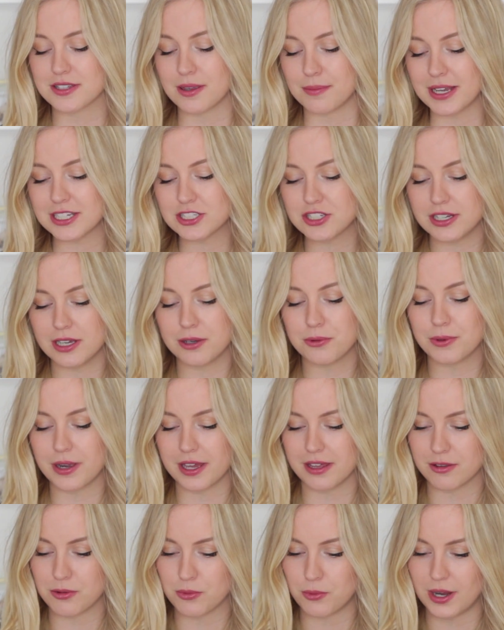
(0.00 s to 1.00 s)
So I'm actually
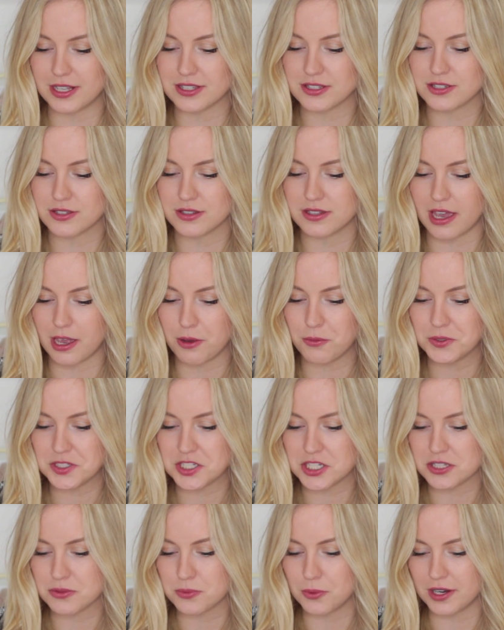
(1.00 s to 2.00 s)
wearing one today,
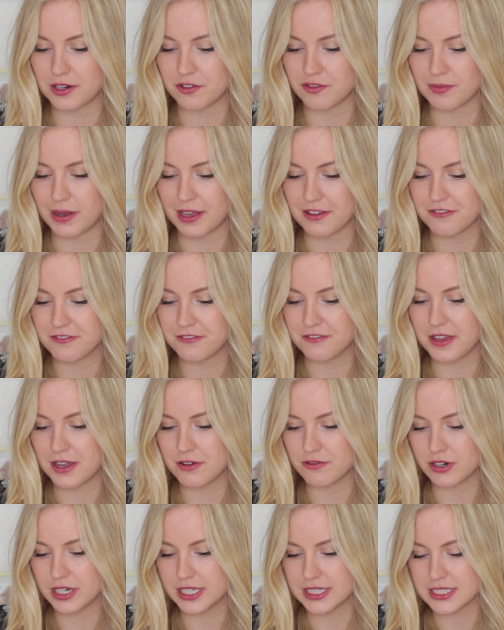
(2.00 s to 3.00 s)
which is one of my
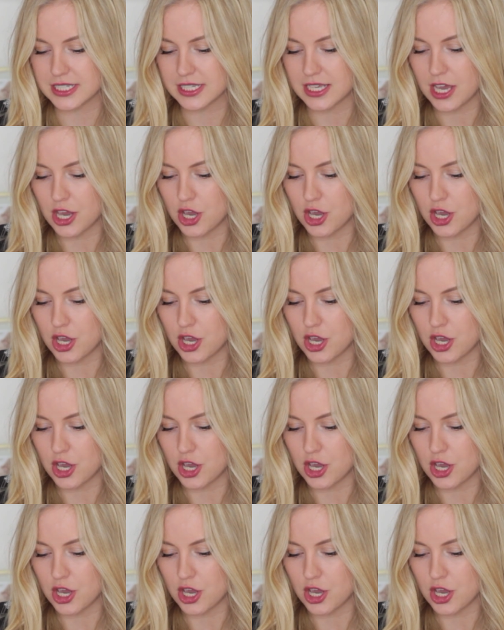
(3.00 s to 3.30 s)
favorites,